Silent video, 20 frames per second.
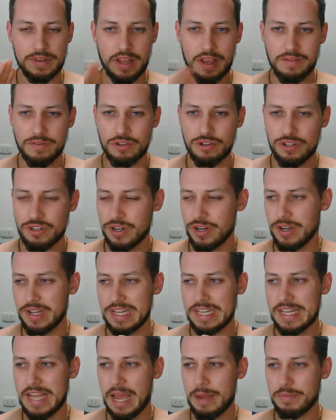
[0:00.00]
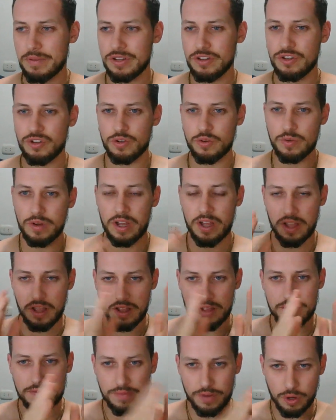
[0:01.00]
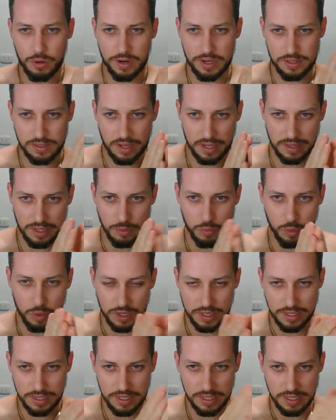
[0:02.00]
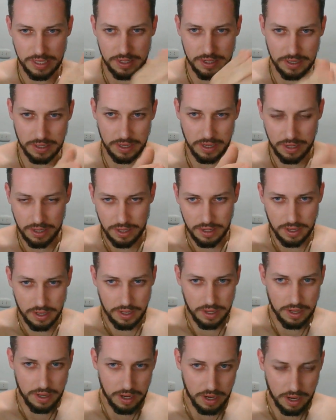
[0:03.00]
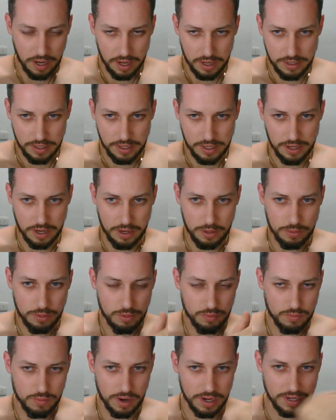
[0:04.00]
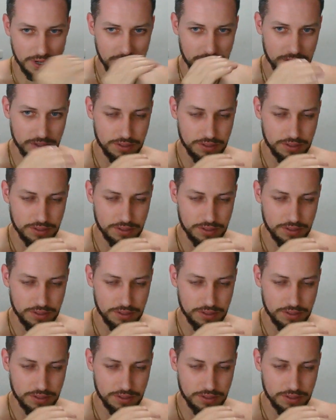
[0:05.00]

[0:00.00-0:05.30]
evolutionarily adapted to focus on the one deer you know, running.